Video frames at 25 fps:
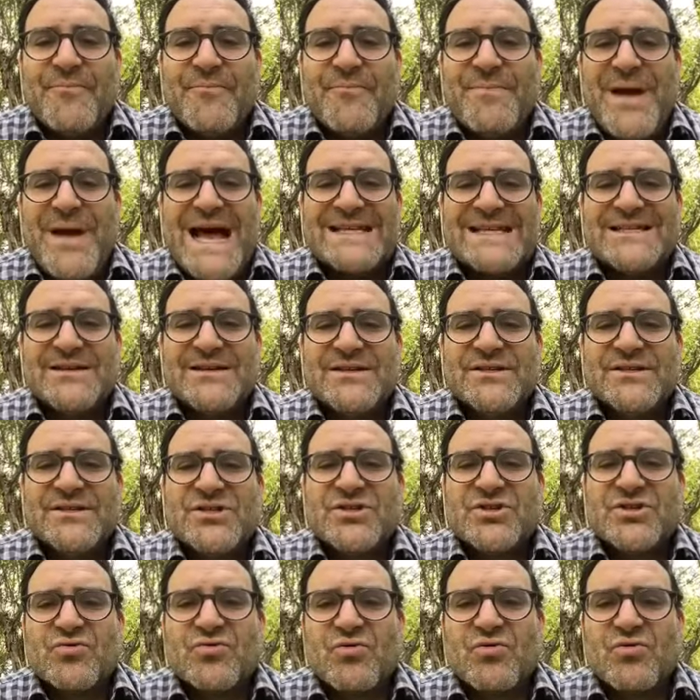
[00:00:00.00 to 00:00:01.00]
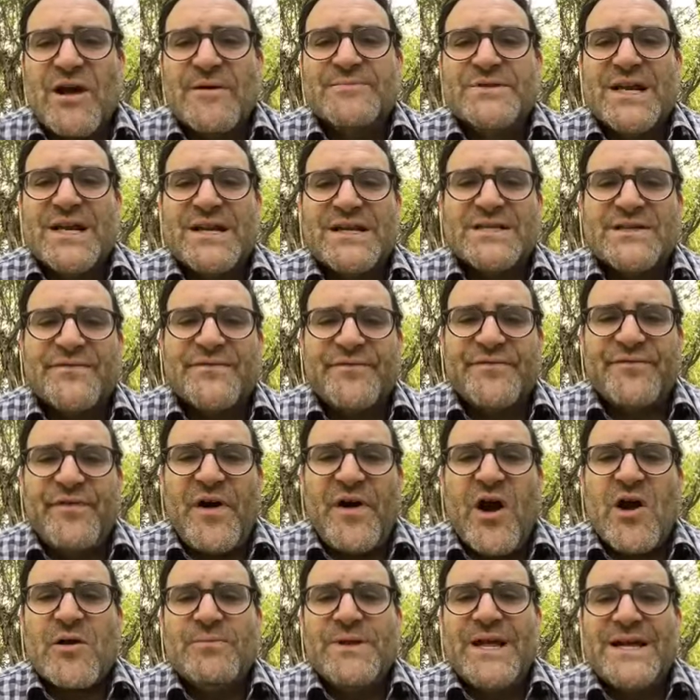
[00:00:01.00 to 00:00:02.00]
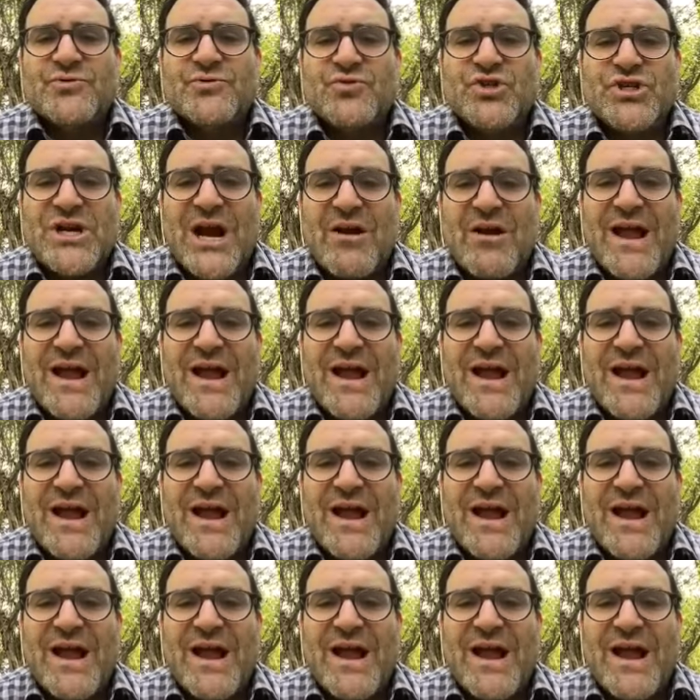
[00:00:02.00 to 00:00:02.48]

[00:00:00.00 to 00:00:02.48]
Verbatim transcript: mass and its scrubs and its farmland, the